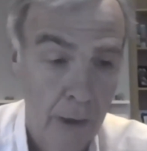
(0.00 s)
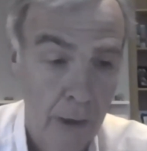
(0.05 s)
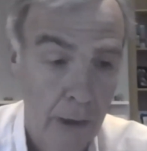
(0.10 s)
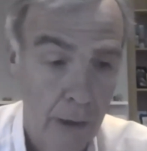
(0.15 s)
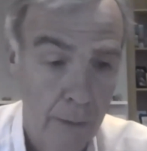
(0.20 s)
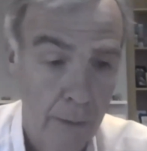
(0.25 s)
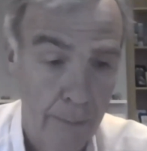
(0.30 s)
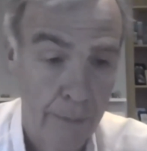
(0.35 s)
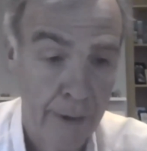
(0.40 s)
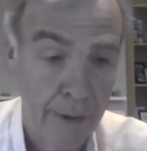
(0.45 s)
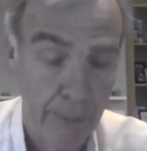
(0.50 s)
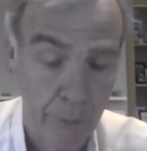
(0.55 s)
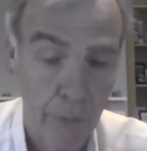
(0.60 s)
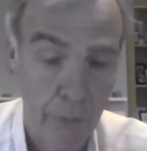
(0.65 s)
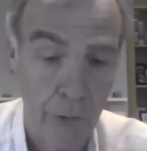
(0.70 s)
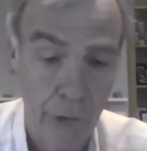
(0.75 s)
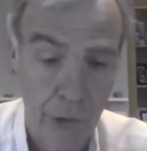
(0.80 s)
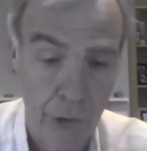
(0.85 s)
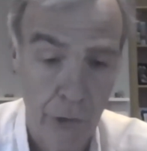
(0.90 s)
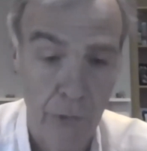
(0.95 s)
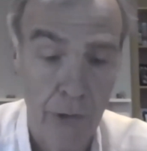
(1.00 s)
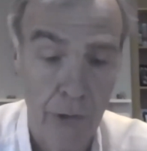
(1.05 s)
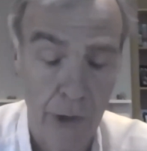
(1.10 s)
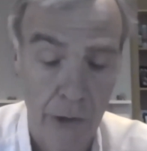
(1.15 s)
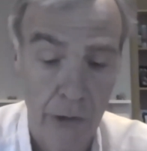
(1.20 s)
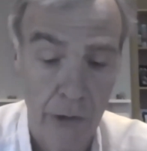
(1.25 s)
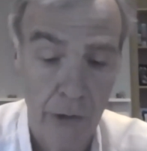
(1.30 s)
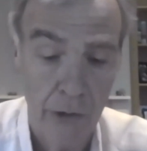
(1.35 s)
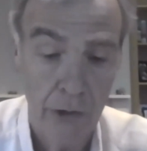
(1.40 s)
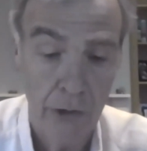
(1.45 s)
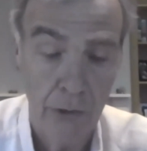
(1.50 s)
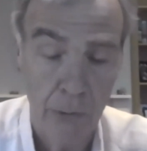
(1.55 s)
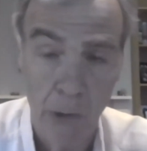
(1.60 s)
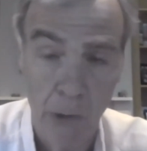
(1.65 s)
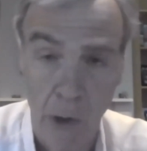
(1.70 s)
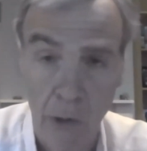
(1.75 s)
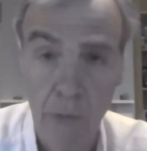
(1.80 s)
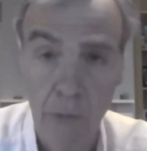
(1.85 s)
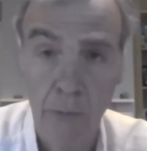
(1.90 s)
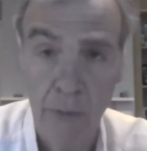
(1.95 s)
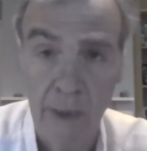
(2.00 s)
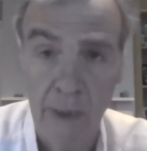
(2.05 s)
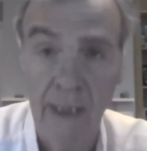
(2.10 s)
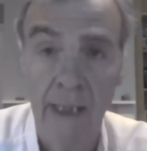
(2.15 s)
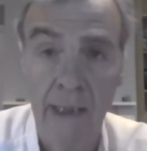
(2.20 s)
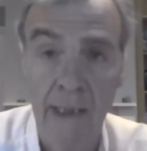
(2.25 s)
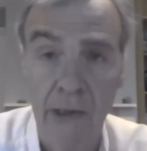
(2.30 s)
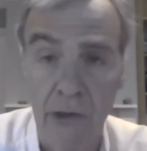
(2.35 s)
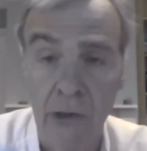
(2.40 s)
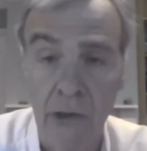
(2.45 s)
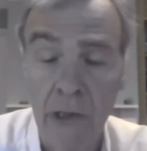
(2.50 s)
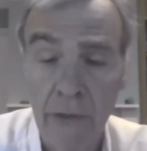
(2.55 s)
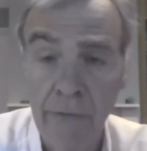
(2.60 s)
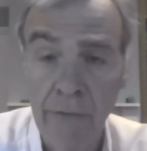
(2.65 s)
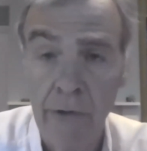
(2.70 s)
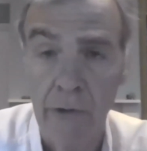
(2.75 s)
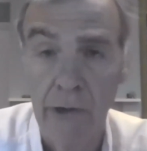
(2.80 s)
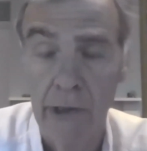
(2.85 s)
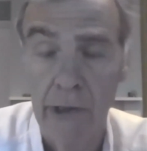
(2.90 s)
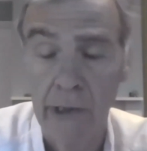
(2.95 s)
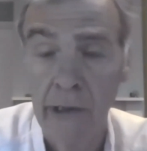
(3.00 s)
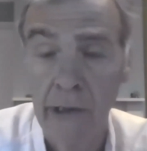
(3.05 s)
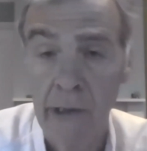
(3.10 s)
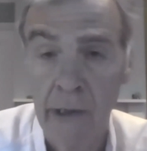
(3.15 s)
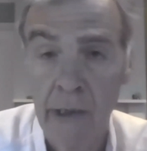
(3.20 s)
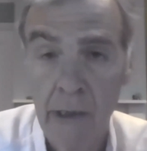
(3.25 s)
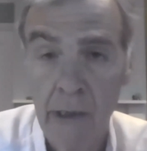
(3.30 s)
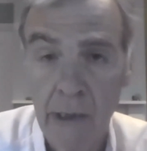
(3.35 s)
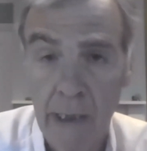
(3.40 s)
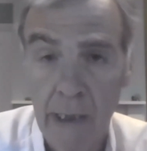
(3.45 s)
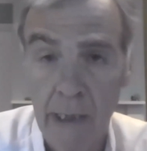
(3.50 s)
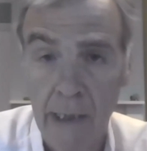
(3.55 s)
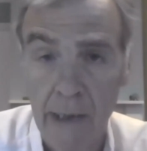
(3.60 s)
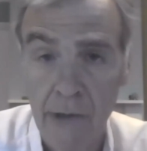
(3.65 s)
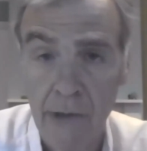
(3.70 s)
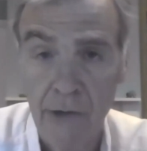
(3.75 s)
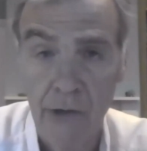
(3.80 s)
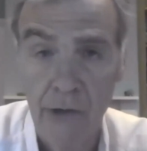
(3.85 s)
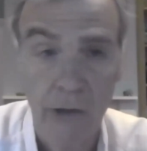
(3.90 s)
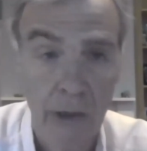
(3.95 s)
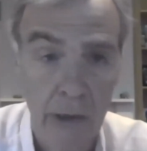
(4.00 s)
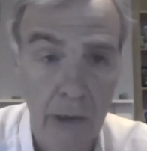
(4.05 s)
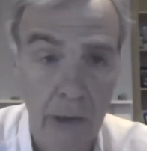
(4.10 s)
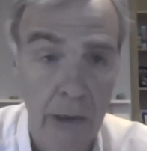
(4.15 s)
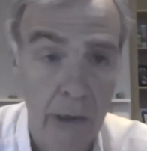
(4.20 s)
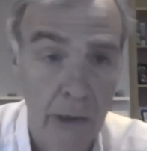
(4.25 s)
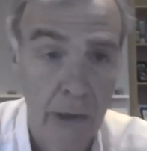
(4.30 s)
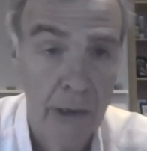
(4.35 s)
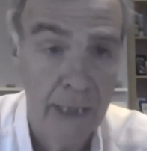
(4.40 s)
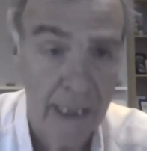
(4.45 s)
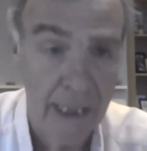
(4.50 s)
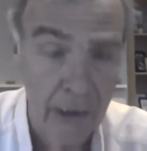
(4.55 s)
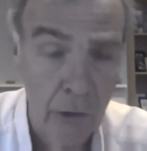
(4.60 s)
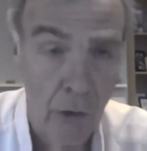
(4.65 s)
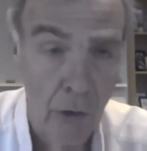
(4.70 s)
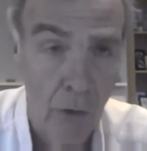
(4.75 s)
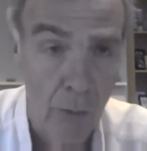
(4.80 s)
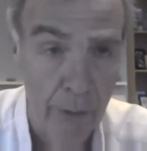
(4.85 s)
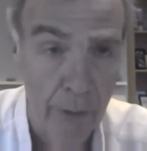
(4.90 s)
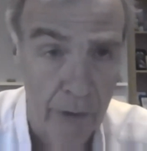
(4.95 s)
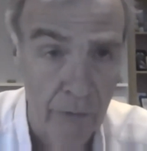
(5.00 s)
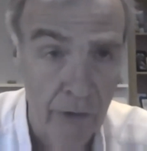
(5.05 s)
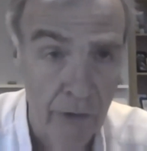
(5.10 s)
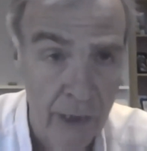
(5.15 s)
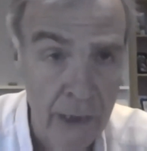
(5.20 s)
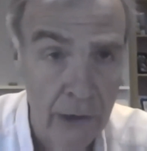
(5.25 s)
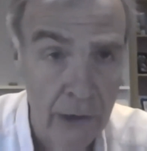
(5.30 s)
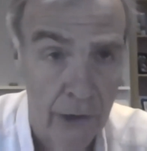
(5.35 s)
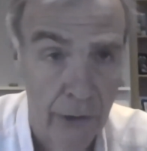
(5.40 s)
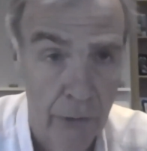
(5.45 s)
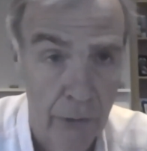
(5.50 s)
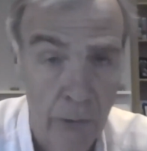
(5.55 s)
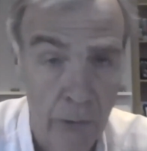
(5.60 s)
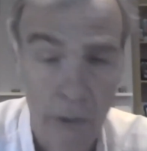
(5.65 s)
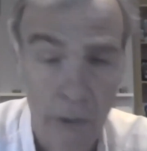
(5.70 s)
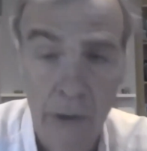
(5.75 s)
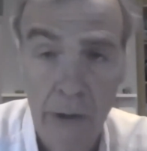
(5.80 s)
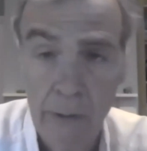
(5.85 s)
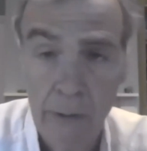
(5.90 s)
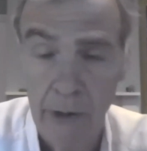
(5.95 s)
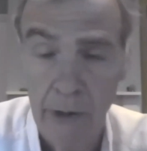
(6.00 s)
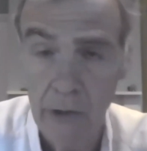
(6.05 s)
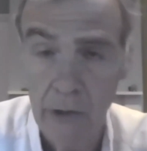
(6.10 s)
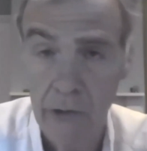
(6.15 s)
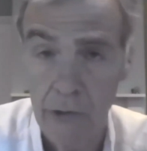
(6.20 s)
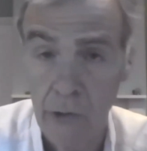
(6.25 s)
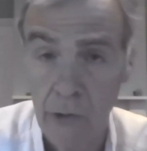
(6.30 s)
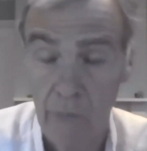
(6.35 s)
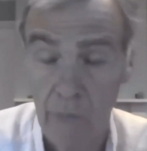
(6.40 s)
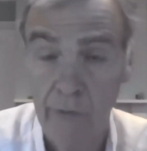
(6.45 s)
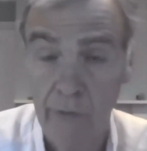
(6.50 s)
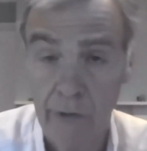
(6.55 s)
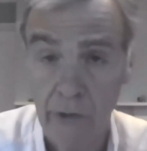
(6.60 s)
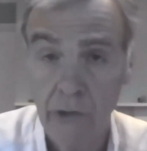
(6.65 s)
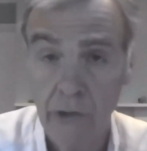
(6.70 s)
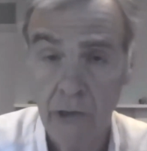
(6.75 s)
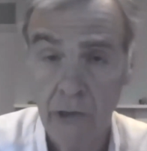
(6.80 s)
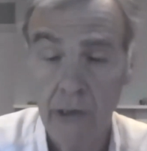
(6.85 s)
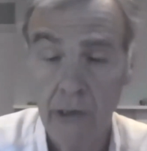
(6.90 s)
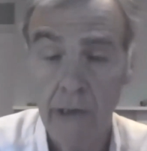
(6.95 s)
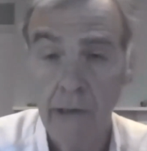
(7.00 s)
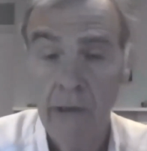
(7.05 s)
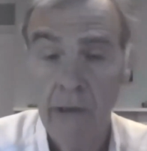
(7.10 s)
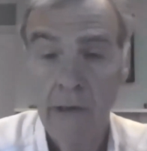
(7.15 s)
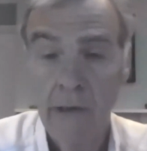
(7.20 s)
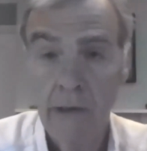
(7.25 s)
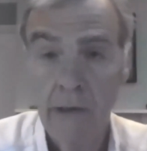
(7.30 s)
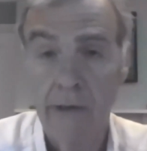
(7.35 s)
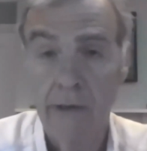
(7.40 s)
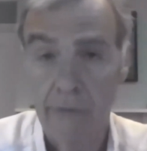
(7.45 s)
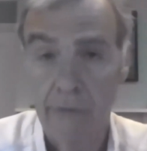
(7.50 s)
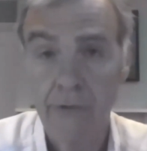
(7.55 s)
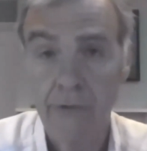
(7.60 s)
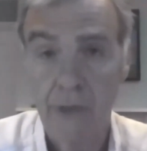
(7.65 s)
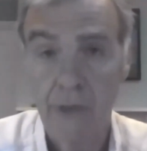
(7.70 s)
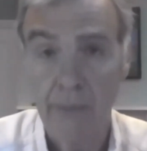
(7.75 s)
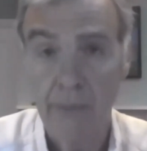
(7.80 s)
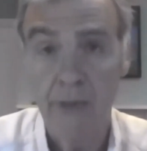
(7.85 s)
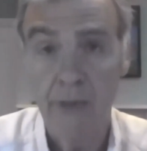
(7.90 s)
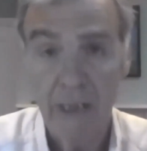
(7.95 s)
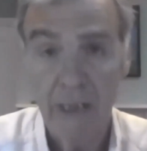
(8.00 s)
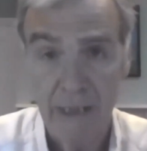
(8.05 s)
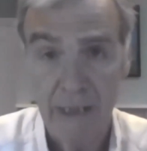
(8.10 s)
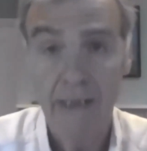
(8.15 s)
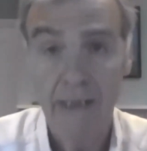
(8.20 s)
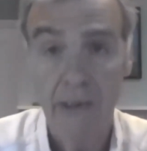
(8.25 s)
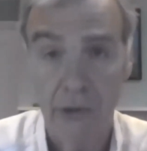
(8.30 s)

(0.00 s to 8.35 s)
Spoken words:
people choosing to do home care delivery as an economic value, because obviously if somebody needs